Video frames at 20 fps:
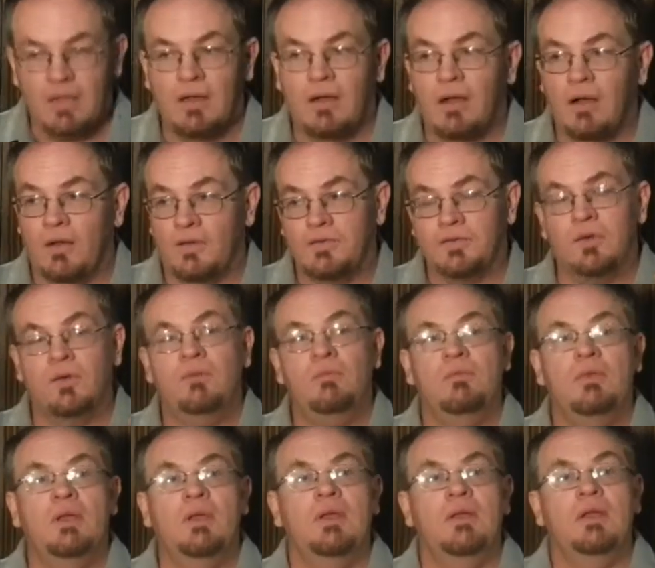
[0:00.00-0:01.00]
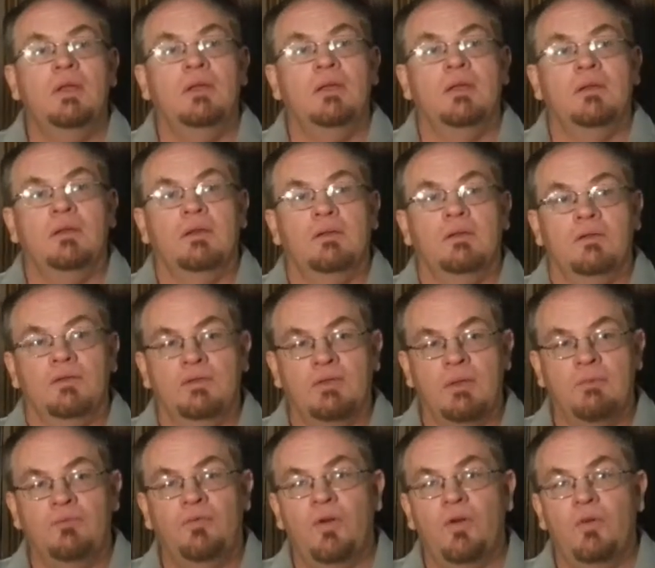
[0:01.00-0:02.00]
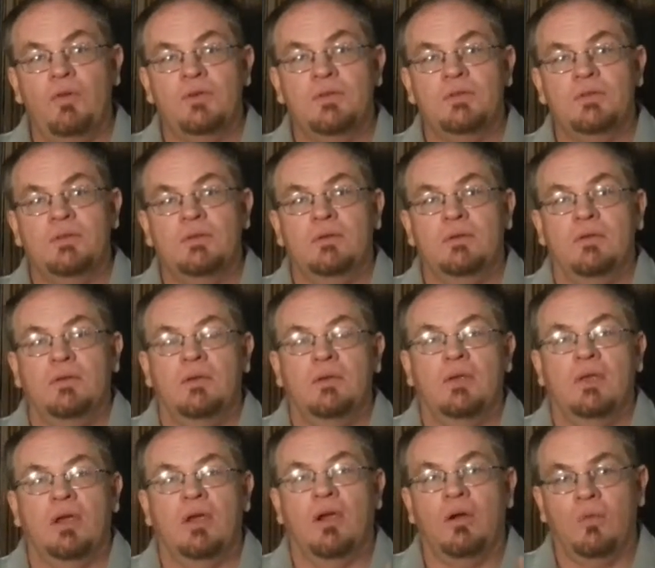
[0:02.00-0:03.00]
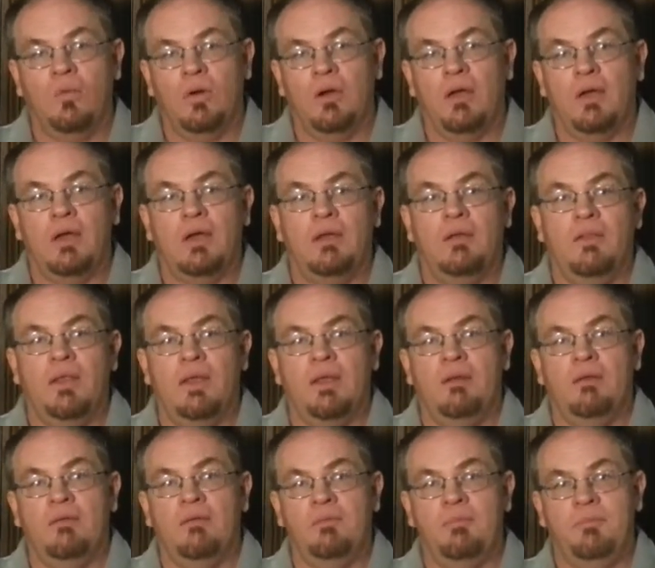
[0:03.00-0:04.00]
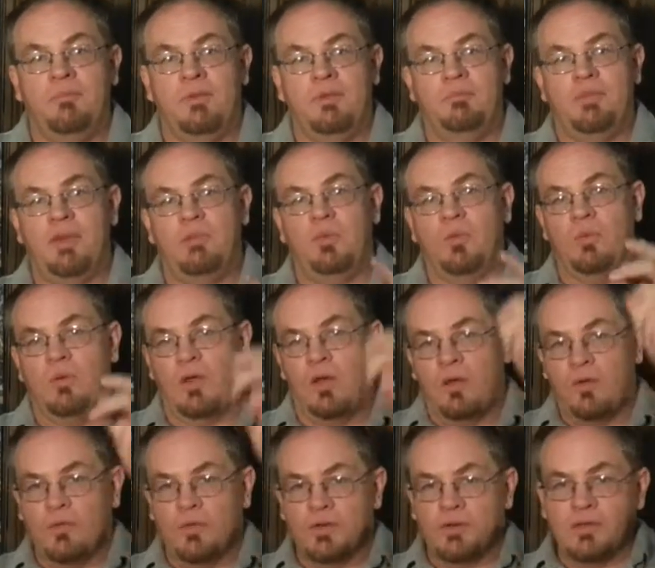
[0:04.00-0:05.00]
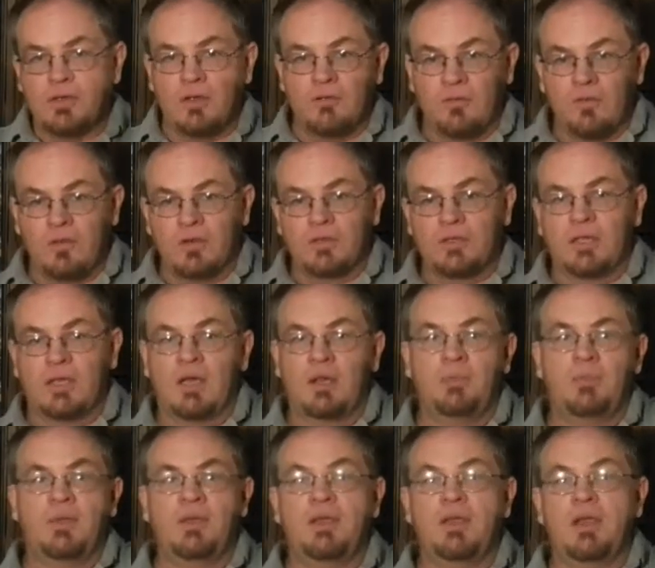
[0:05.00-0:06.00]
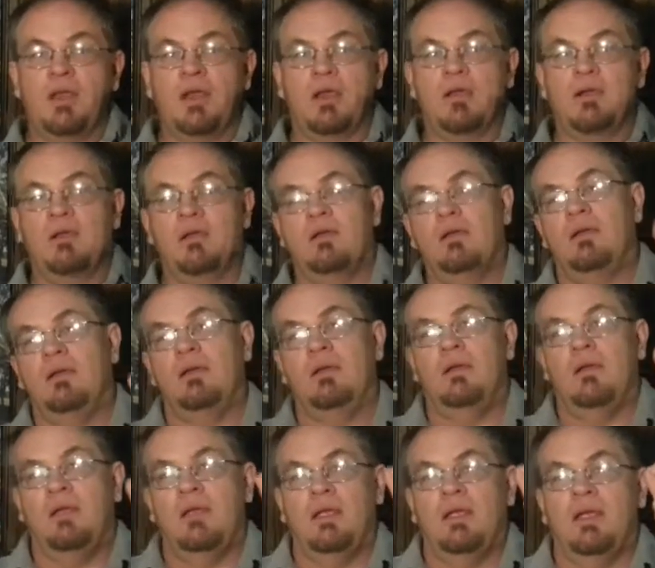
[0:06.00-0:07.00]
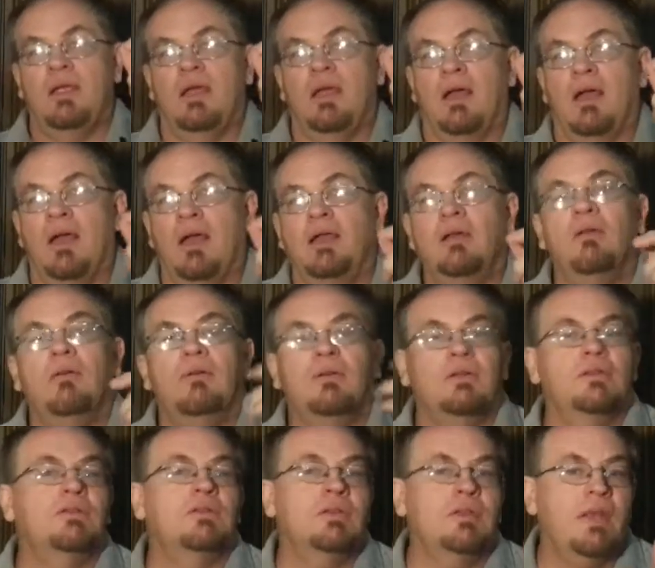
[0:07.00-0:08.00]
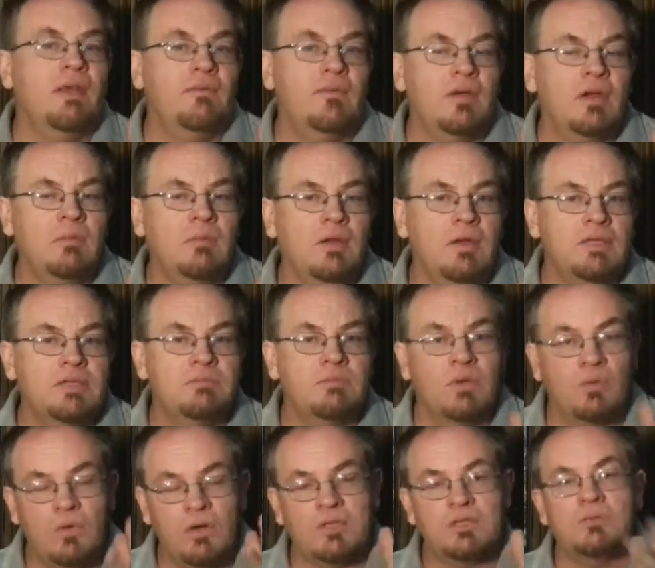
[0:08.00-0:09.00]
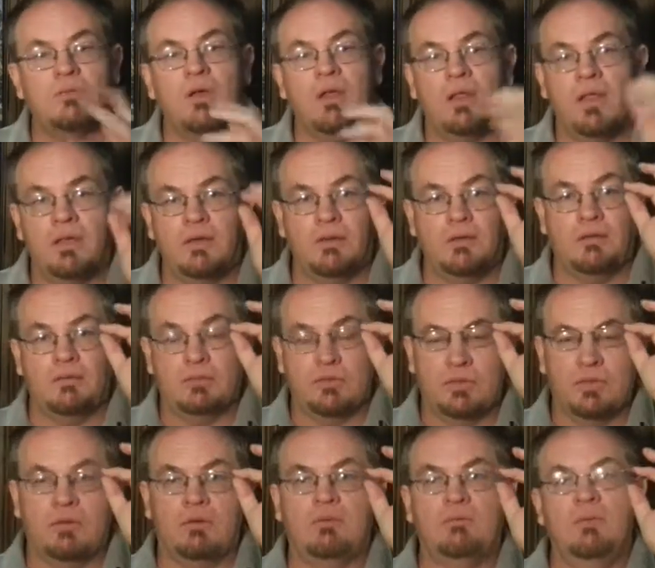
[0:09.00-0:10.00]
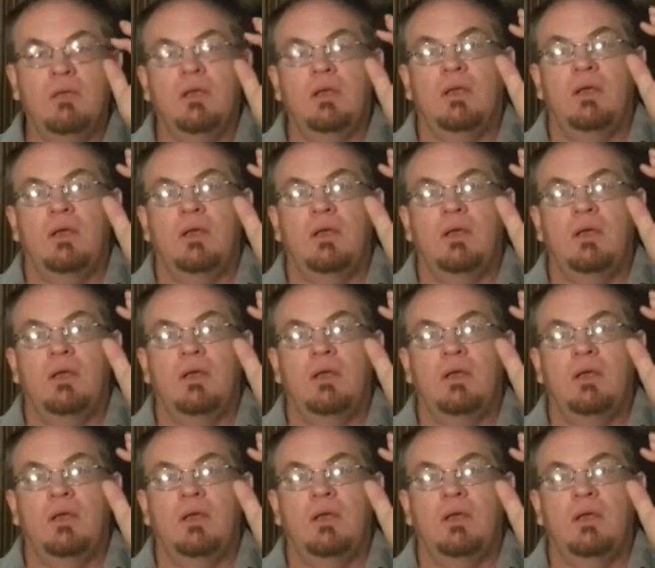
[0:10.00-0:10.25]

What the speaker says: Also, some folks are worried that people will hold their cell phones up in the air. I don't see that very much, but once in a while I do. So